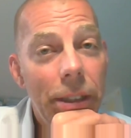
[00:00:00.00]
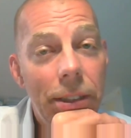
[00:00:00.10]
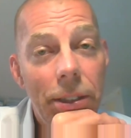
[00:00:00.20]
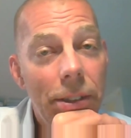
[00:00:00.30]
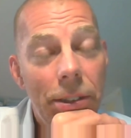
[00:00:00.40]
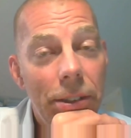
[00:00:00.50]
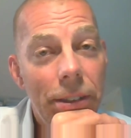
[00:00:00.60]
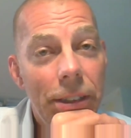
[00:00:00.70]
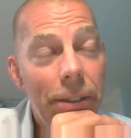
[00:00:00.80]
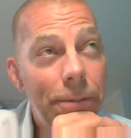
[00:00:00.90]

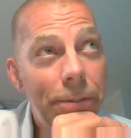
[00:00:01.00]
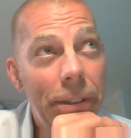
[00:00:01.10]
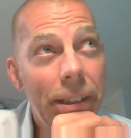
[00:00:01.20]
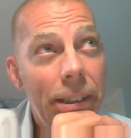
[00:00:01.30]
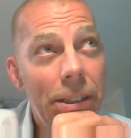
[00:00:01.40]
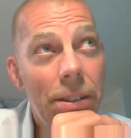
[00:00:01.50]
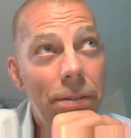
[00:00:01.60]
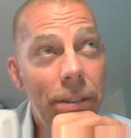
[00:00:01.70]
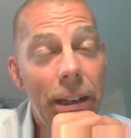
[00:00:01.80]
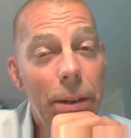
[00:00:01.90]
it's a fun, it's an
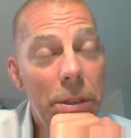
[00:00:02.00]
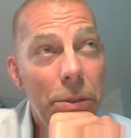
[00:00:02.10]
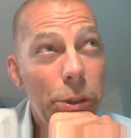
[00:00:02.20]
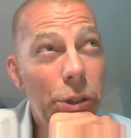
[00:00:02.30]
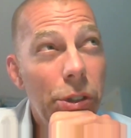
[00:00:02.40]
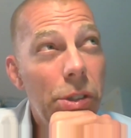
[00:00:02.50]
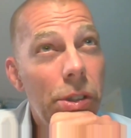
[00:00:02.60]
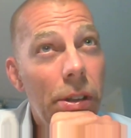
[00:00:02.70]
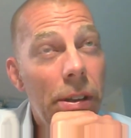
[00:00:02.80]
environment which is